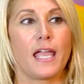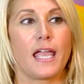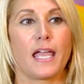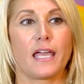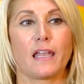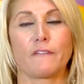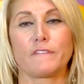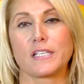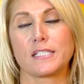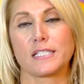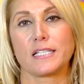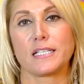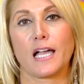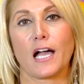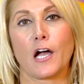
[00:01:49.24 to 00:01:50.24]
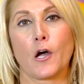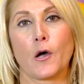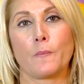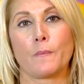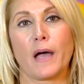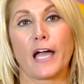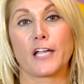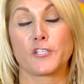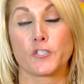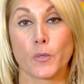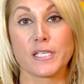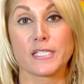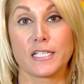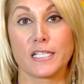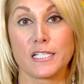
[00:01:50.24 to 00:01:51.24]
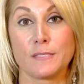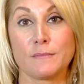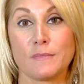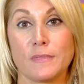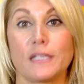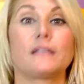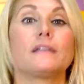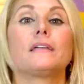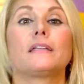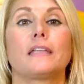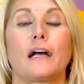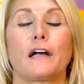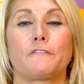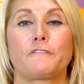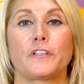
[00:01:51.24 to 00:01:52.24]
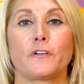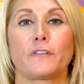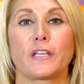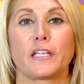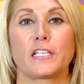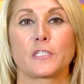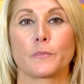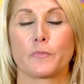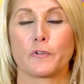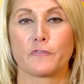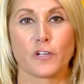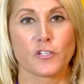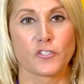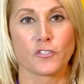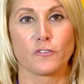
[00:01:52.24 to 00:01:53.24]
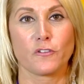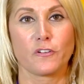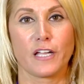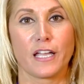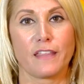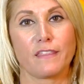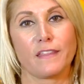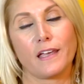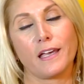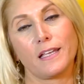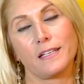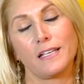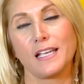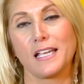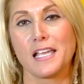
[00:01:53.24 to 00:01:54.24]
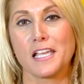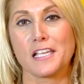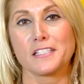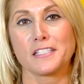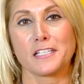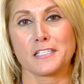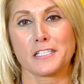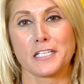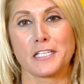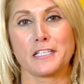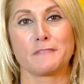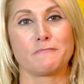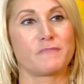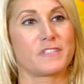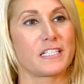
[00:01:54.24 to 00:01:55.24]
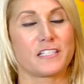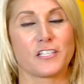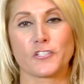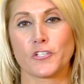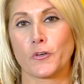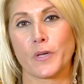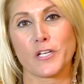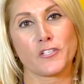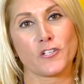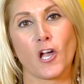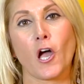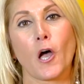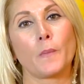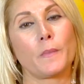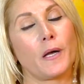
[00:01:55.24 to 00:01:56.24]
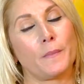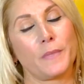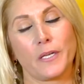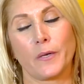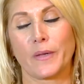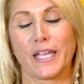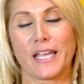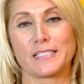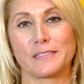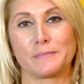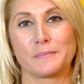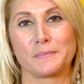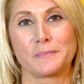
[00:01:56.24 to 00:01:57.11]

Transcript: And obviously, um, I trusted him, and I feel that he's a professional, and that since he did such a great job, I'm here again.